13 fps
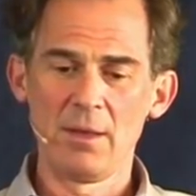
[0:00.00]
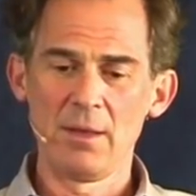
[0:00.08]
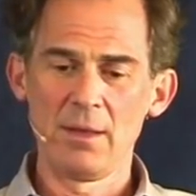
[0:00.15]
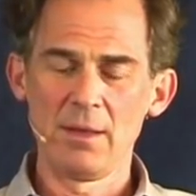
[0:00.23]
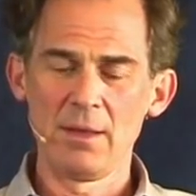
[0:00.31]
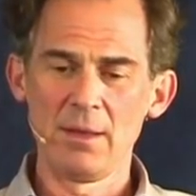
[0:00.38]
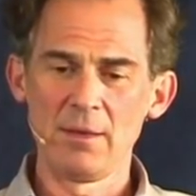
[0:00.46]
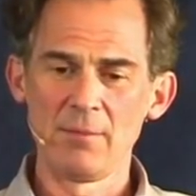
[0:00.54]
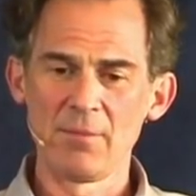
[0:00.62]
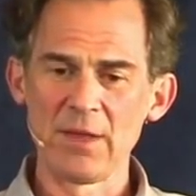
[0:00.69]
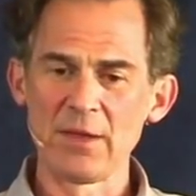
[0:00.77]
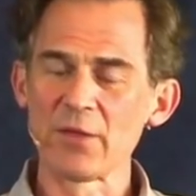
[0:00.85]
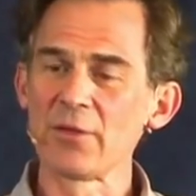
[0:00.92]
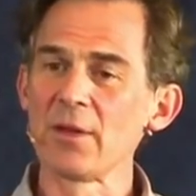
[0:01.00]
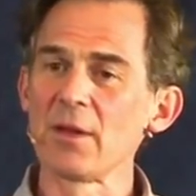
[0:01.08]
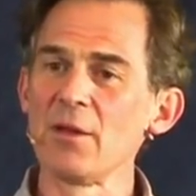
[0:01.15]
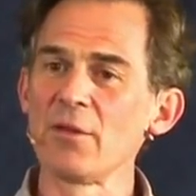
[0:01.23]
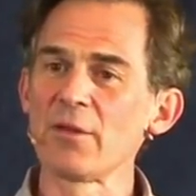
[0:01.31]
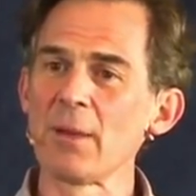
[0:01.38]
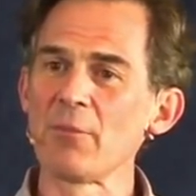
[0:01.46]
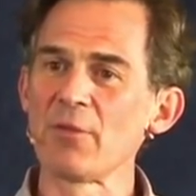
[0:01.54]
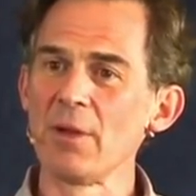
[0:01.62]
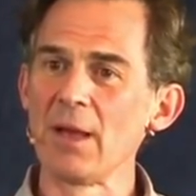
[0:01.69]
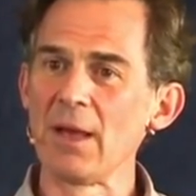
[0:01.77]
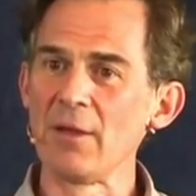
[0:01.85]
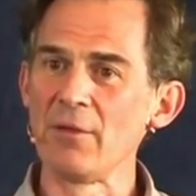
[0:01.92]
it doesn't
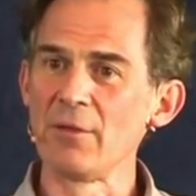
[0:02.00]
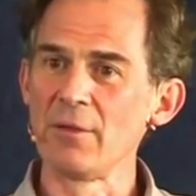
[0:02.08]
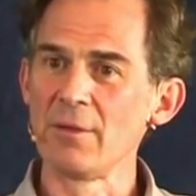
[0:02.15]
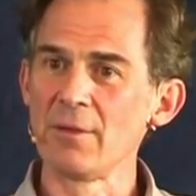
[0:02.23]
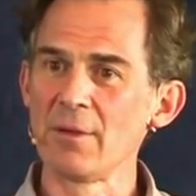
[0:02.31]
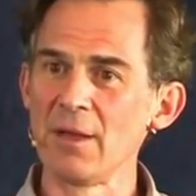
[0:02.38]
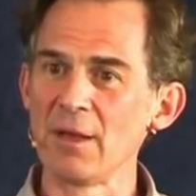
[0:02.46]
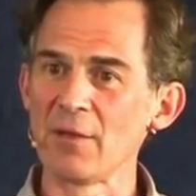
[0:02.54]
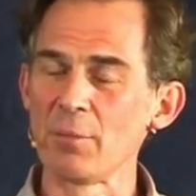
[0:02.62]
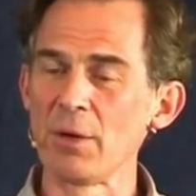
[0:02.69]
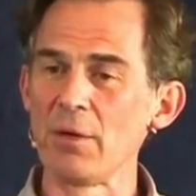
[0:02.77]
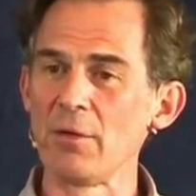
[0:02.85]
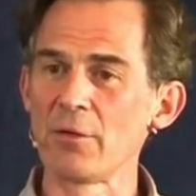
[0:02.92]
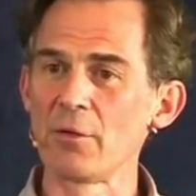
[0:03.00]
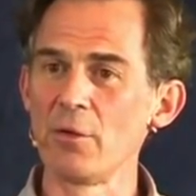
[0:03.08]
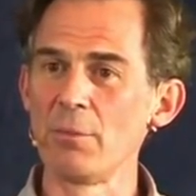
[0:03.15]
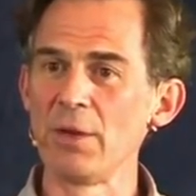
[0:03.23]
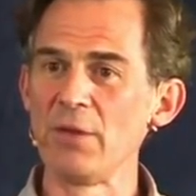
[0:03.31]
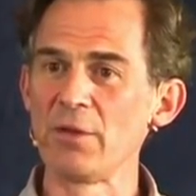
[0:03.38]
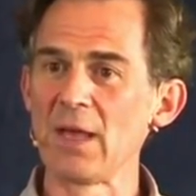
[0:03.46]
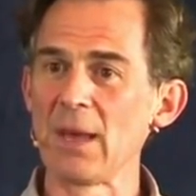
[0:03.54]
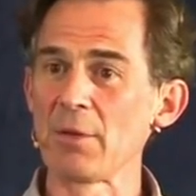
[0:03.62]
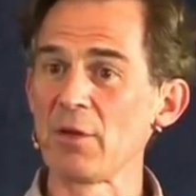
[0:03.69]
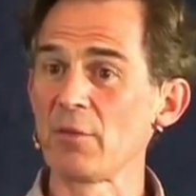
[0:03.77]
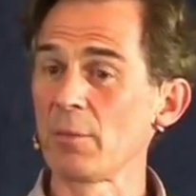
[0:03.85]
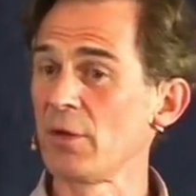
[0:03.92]
conceptualize an experience called peace and
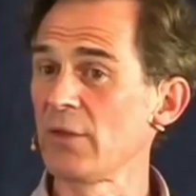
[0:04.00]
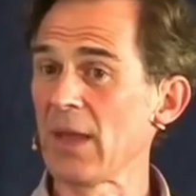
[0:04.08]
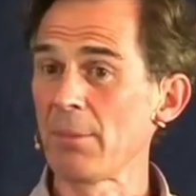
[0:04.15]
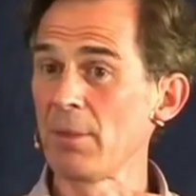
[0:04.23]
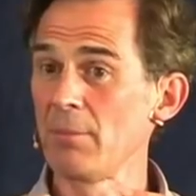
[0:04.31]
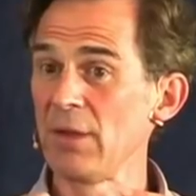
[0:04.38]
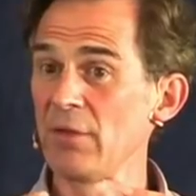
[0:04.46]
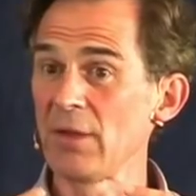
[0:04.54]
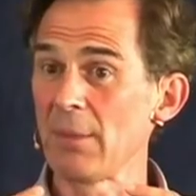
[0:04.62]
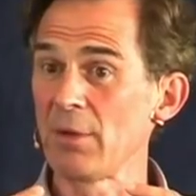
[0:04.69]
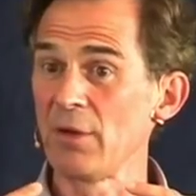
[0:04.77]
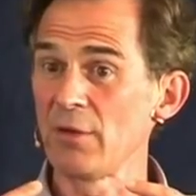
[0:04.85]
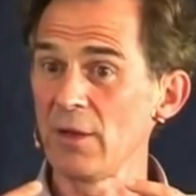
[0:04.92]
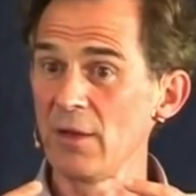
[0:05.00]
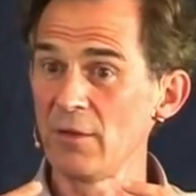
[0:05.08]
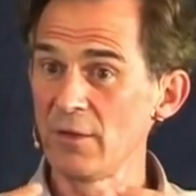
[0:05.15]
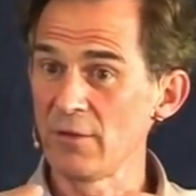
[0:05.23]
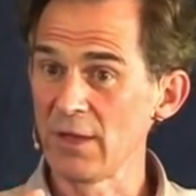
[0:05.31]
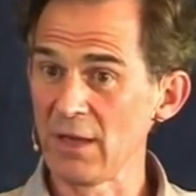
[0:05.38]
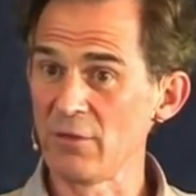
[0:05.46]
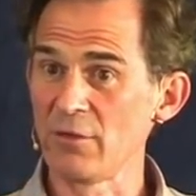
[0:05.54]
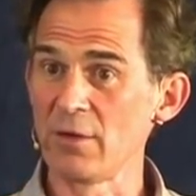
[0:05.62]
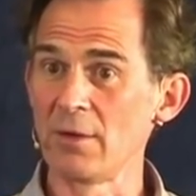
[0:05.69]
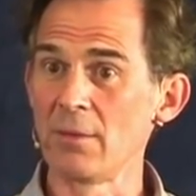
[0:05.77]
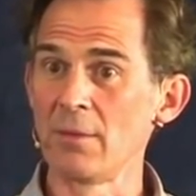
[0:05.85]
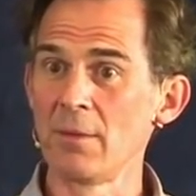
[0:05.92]
happiness because peace and happiness is its
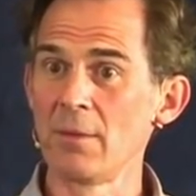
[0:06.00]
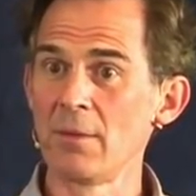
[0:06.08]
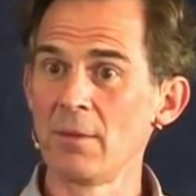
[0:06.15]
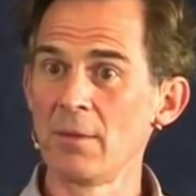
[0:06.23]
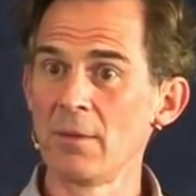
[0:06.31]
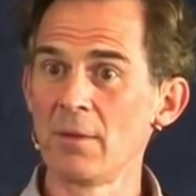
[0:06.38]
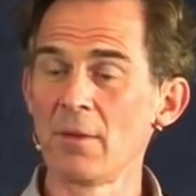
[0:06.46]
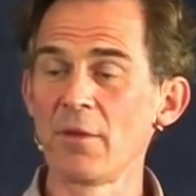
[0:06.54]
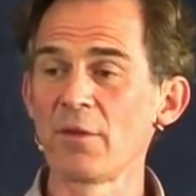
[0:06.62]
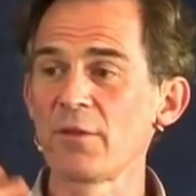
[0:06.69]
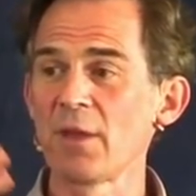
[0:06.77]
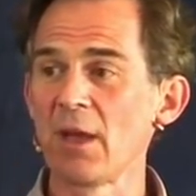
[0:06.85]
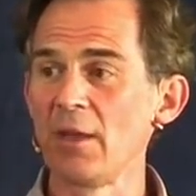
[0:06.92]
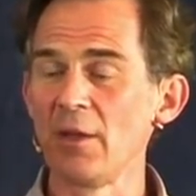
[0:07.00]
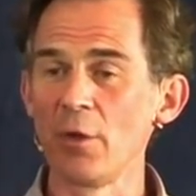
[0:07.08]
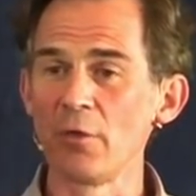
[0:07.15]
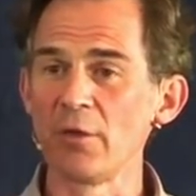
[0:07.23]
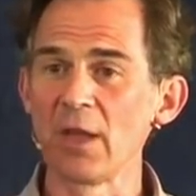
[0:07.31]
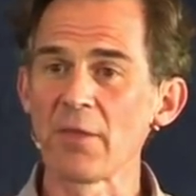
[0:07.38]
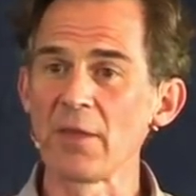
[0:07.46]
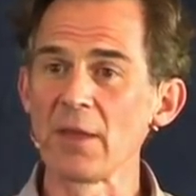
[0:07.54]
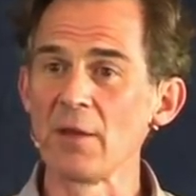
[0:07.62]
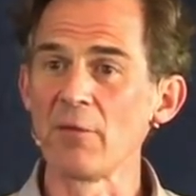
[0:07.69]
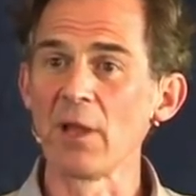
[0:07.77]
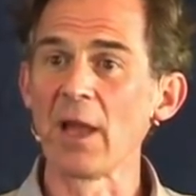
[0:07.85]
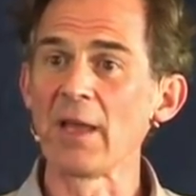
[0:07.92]
nature. The sun knows nothing
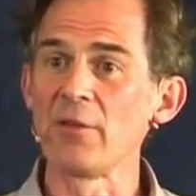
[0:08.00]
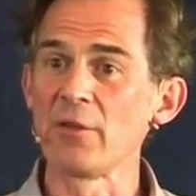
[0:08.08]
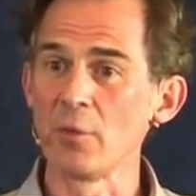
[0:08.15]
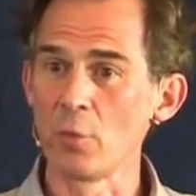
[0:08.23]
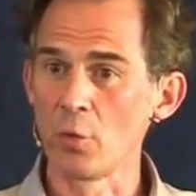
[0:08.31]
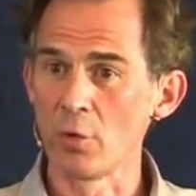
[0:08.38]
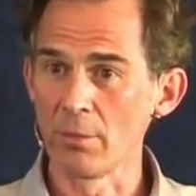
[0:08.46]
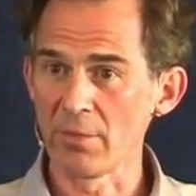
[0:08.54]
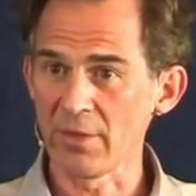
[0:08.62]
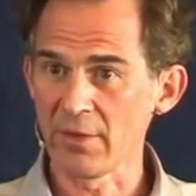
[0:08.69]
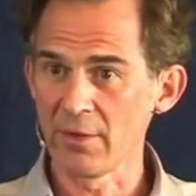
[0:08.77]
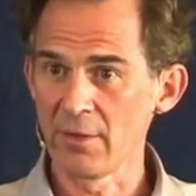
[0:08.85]
of light and warmth.